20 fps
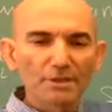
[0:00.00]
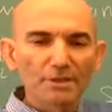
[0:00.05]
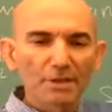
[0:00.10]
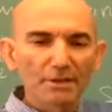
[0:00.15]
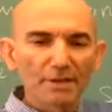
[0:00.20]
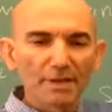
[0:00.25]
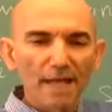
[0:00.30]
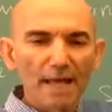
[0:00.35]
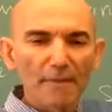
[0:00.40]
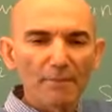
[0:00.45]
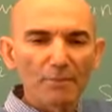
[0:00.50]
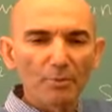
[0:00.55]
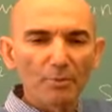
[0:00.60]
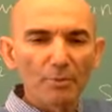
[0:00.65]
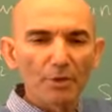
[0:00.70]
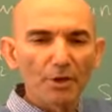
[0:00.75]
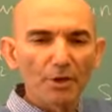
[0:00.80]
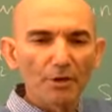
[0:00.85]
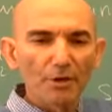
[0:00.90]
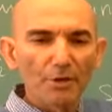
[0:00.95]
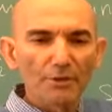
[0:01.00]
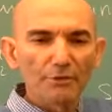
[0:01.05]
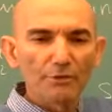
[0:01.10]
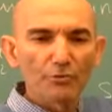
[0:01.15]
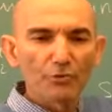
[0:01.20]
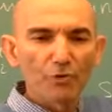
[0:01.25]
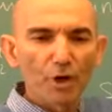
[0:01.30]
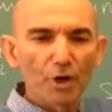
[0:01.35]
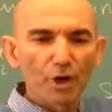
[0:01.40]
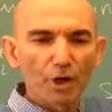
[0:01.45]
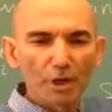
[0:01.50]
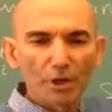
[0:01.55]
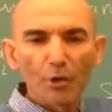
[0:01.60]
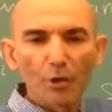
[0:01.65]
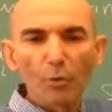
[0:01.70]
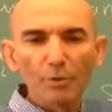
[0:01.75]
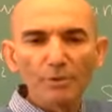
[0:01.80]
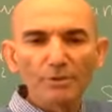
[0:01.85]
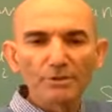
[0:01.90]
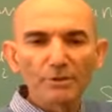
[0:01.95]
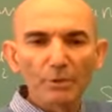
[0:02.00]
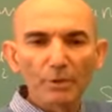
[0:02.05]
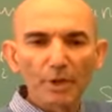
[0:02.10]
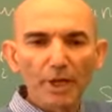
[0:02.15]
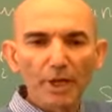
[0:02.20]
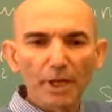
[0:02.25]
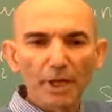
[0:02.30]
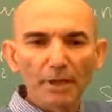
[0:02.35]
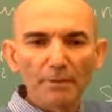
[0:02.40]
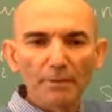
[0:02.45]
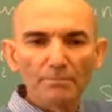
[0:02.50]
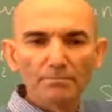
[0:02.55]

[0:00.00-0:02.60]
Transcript: like lambda belonging to R. I hope it's okay.